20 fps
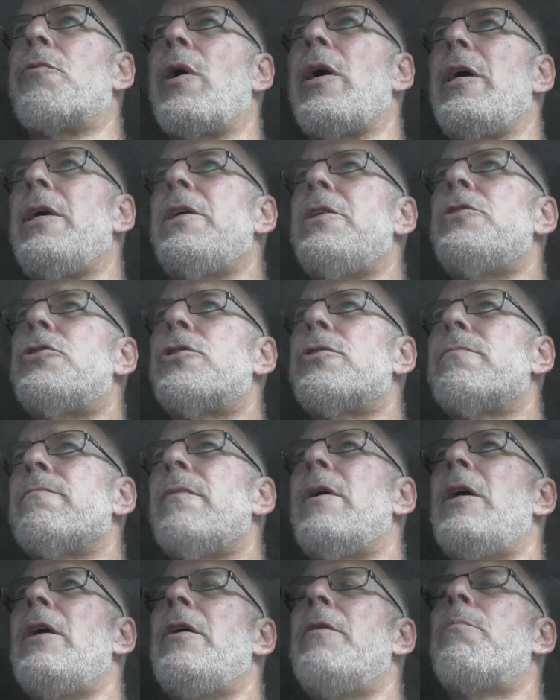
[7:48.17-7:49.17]
range,
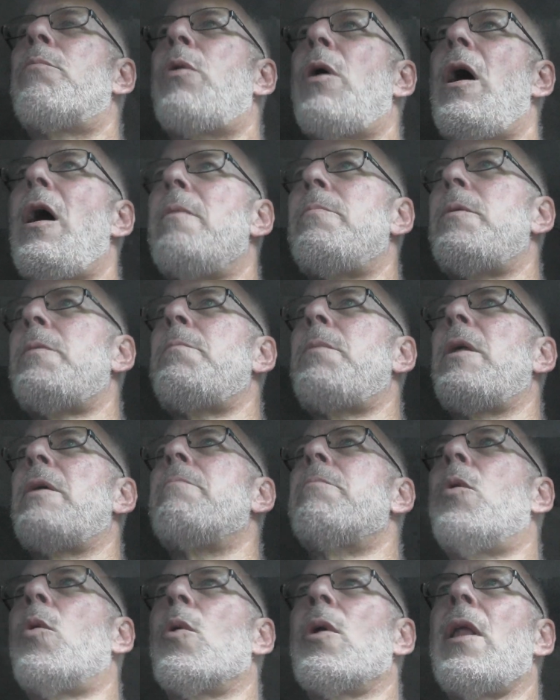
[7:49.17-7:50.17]
probably
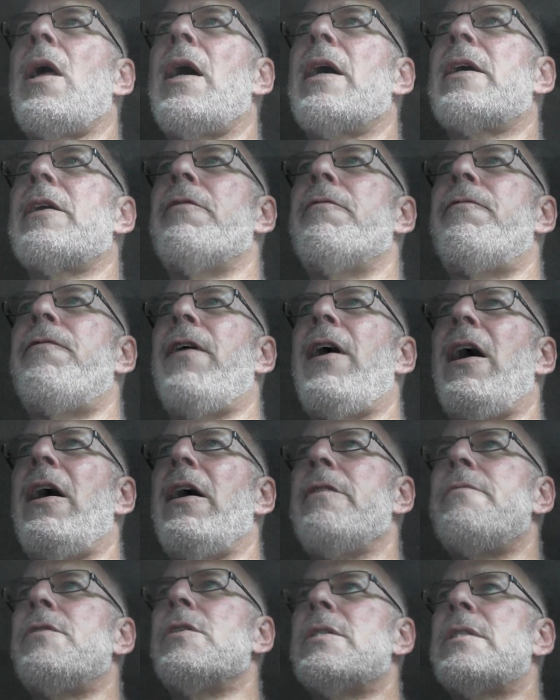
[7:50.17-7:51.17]
more like a
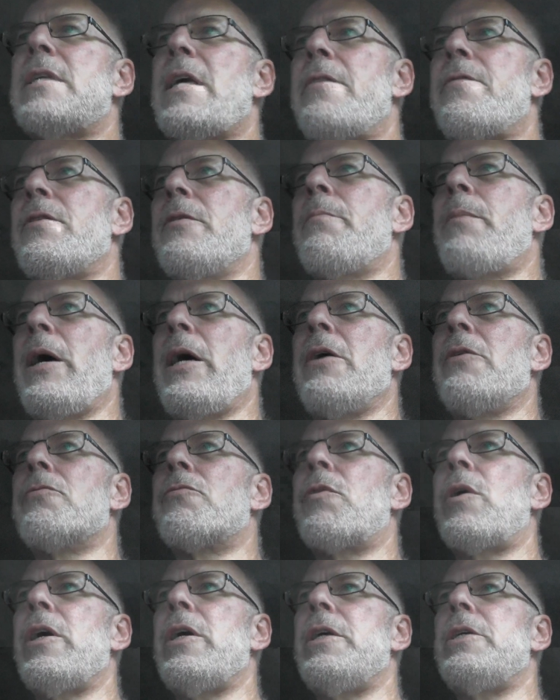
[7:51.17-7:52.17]
5 to 7
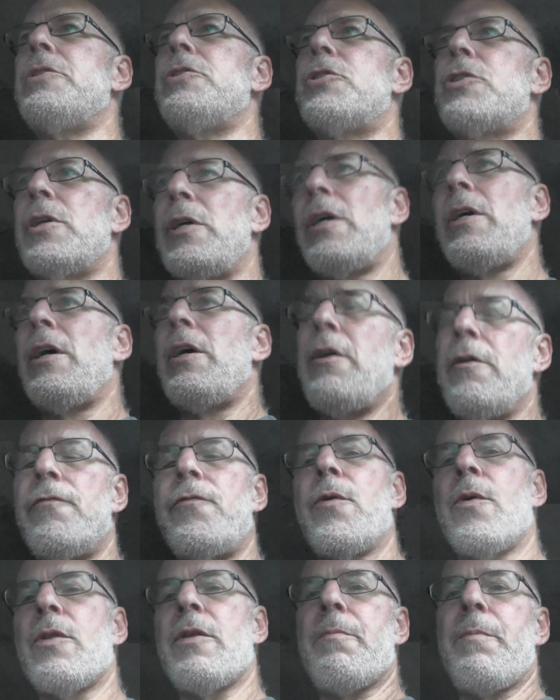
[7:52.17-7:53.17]
pound range
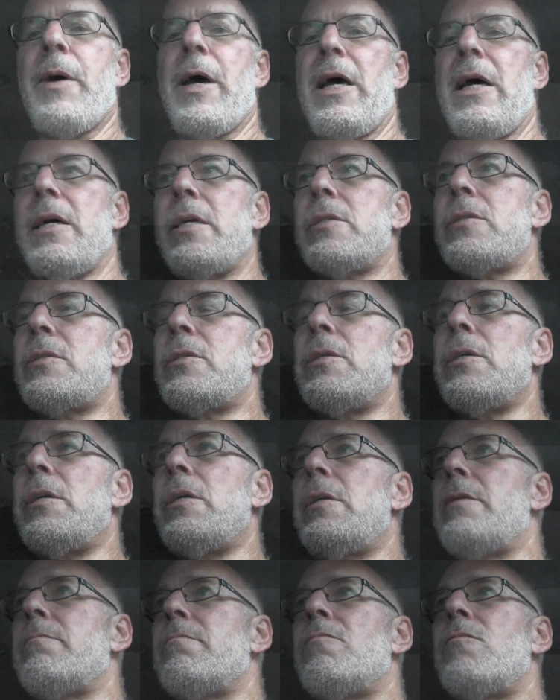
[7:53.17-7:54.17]
for the past,
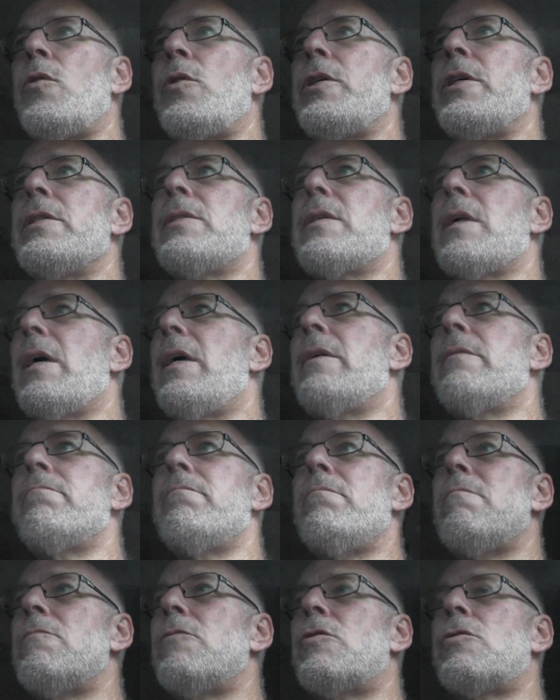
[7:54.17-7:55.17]

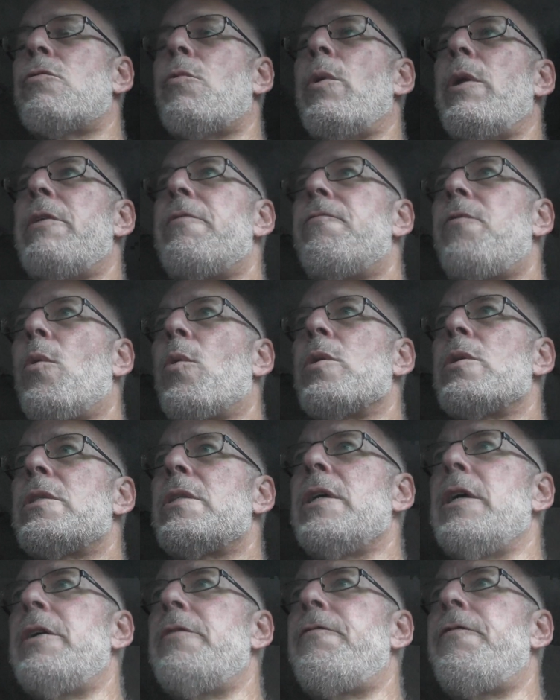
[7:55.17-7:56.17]

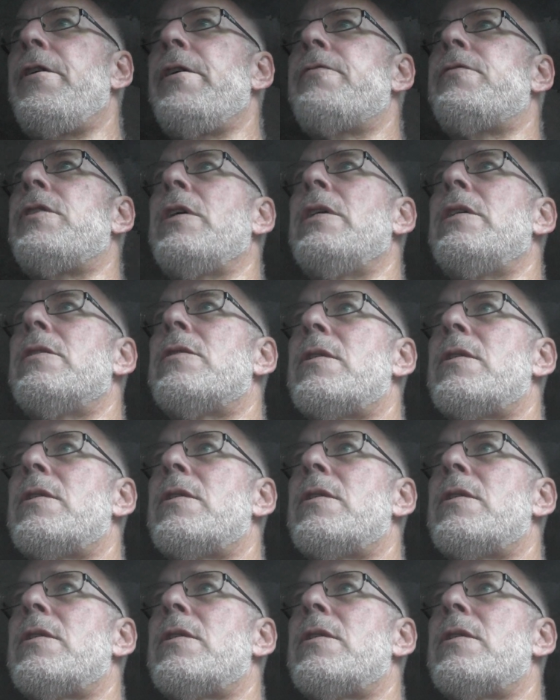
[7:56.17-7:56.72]
2014, 15,